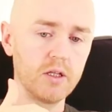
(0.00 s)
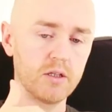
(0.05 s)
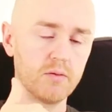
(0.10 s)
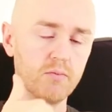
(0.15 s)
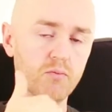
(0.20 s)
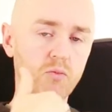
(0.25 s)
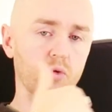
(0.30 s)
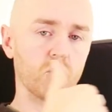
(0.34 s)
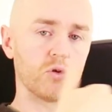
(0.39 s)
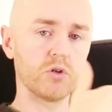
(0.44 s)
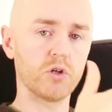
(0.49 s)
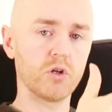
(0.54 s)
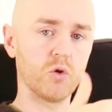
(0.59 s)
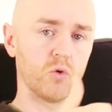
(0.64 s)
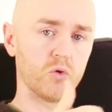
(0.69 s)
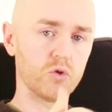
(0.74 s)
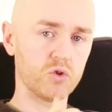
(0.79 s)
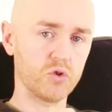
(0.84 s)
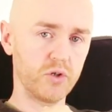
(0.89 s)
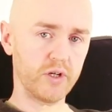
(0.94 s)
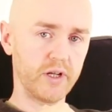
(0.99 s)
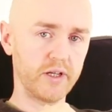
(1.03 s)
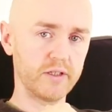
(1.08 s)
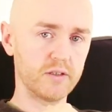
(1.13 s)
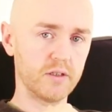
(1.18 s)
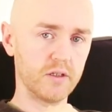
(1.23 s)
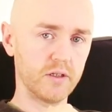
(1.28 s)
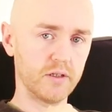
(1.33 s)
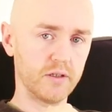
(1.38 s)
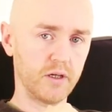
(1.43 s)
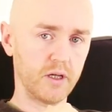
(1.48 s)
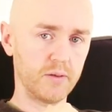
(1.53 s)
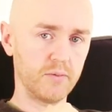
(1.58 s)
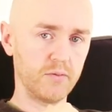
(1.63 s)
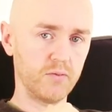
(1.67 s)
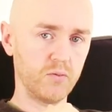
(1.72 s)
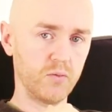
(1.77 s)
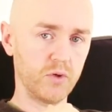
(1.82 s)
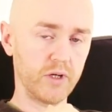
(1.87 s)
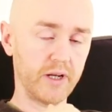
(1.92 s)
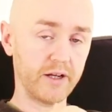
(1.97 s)
The closer it gets to the
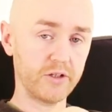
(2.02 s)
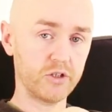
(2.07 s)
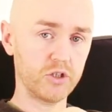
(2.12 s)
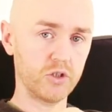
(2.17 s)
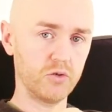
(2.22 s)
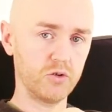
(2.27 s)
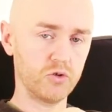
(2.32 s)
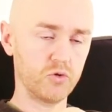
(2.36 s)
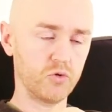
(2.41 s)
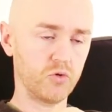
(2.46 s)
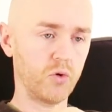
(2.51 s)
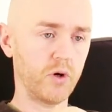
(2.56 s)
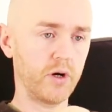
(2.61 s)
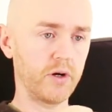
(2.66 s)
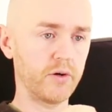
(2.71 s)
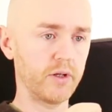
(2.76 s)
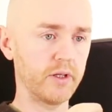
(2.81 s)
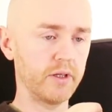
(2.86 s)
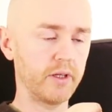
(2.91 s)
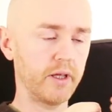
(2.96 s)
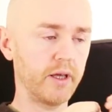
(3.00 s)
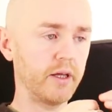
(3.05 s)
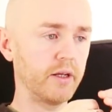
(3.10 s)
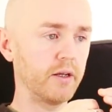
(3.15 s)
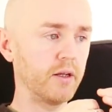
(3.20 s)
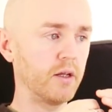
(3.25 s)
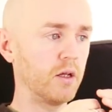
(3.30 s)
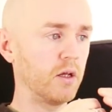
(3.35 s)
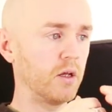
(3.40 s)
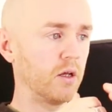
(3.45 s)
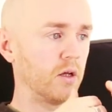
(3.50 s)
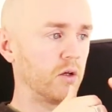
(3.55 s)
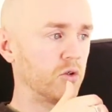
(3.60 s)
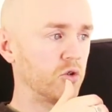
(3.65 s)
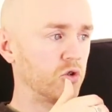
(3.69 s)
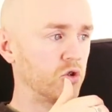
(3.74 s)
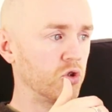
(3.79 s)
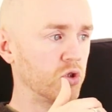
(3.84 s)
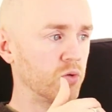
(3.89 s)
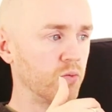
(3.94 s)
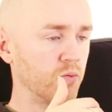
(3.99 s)
time when action is required. And then
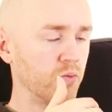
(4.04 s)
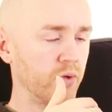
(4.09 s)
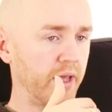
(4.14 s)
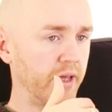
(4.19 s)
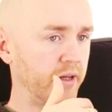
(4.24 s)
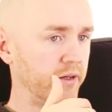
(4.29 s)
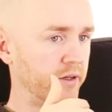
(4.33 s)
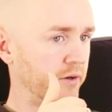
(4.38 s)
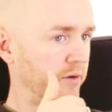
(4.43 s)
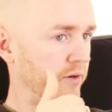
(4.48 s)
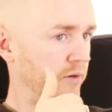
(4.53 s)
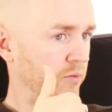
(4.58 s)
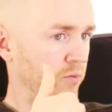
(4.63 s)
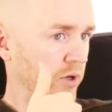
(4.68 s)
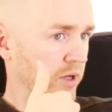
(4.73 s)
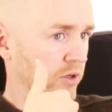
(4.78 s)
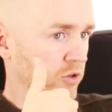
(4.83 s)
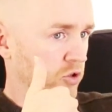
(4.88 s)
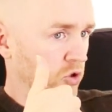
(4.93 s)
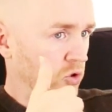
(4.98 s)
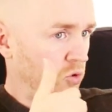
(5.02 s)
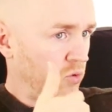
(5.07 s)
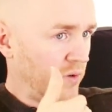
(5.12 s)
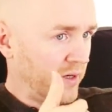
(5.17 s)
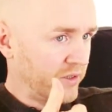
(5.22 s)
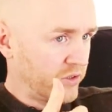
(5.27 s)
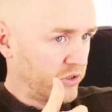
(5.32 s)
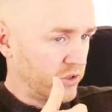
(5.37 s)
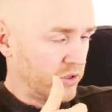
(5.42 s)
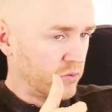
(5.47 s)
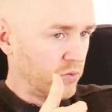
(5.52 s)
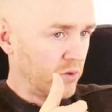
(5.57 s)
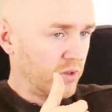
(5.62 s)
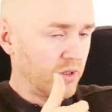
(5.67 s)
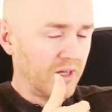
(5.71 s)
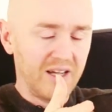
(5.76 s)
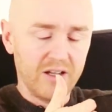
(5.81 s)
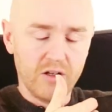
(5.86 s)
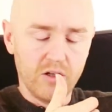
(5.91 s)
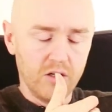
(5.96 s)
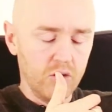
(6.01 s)
just when we're getting there and we're getting too anxious,
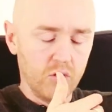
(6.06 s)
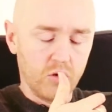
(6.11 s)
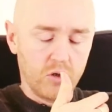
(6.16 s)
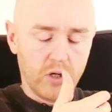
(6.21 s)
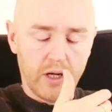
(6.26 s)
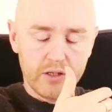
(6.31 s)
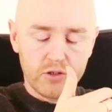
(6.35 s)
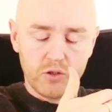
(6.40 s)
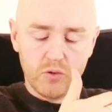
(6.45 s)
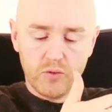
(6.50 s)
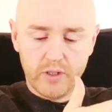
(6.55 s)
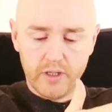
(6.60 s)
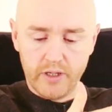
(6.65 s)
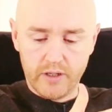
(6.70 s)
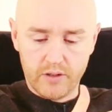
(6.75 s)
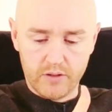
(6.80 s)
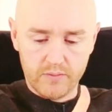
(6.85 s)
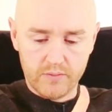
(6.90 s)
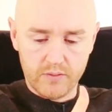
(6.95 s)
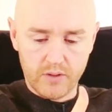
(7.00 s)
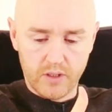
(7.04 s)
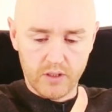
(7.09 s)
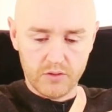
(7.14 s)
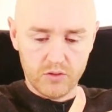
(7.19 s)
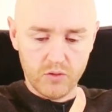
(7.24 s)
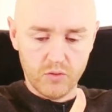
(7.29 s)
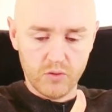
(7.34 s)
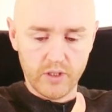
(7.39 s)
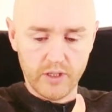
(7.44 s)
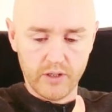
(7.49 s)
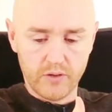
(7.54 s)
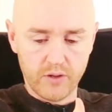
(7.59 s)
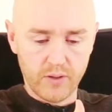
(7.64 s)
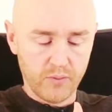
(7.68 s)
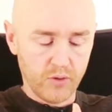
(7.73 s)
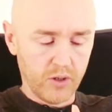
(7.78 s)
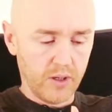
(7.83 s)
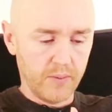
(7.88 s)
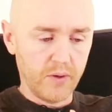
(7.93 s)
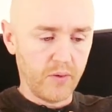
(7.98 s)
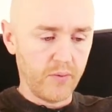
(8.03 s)
well, look, I'll do it later. I'll do it later.
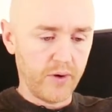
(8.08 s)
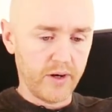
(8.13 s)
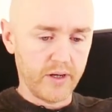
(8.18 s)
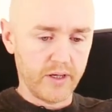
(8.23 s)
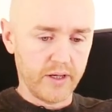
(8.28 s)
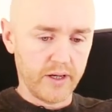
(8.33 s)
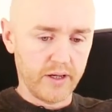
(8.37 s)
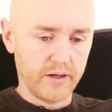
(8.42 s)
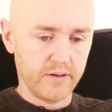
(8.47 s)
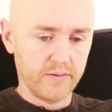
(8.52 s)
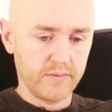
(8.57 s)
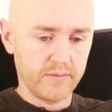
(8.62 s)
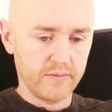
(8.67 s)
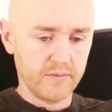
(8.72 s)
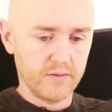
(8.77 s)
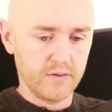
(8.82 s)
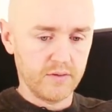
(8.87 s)
I'm not ready yet.